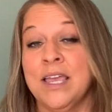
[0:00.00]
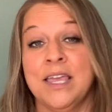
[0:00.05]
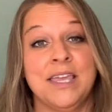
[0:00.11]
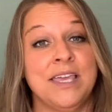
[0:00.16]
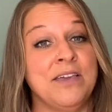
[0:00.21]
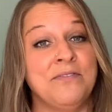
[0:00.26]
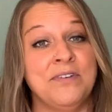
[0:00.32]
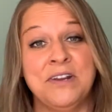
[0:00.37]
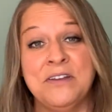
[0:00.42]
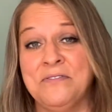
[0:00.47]

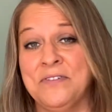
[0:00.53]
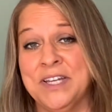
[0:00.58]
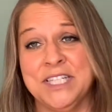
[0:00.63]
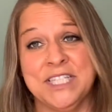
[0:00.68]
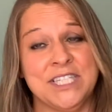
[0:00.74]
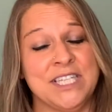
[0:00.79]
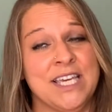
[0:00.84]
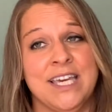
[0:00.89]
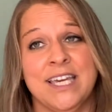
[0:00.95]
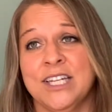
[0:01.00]
even if
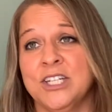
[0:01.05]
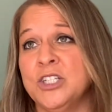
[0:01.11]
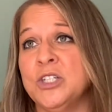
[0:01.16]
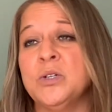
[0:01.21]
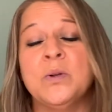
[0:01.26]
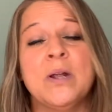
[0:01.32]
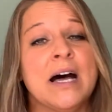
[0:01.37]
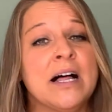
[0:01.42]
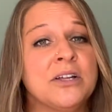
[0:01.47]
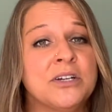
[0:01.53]
it's
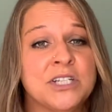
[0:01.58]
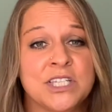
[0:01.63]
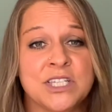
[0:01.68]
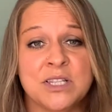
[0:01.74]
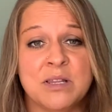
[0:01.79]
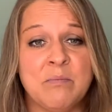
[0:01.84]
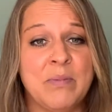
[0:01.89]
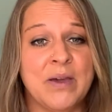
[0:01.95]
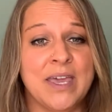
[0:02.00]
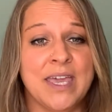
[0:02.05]
$2 in
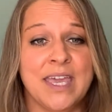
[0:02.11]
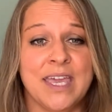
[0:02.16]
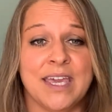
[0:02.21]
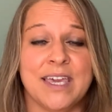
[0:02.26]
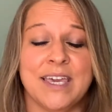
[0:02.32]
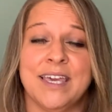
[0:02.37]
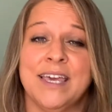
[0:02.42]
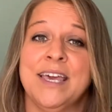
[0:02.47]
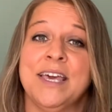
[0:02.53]
the bank,